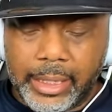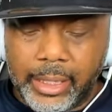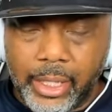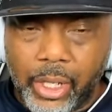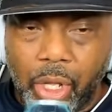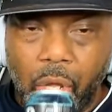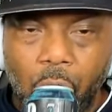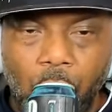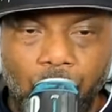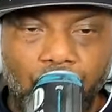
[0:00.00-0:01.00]

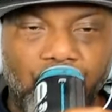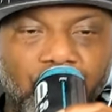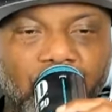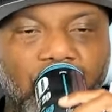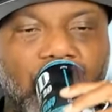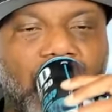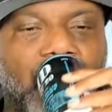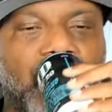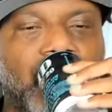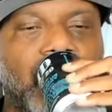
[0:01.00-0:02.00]

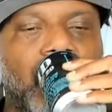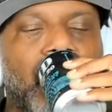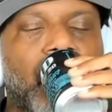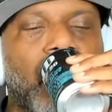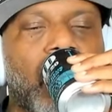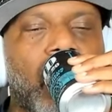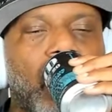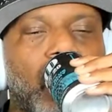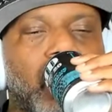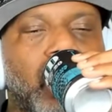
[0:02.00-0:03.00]

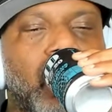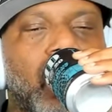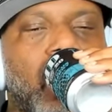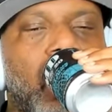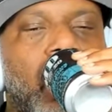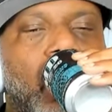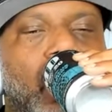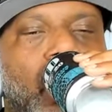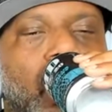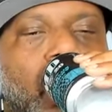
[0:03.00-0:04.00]

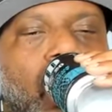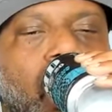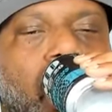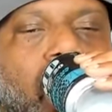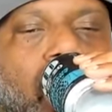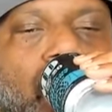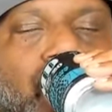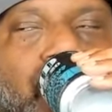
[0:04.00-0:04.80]
[no speech]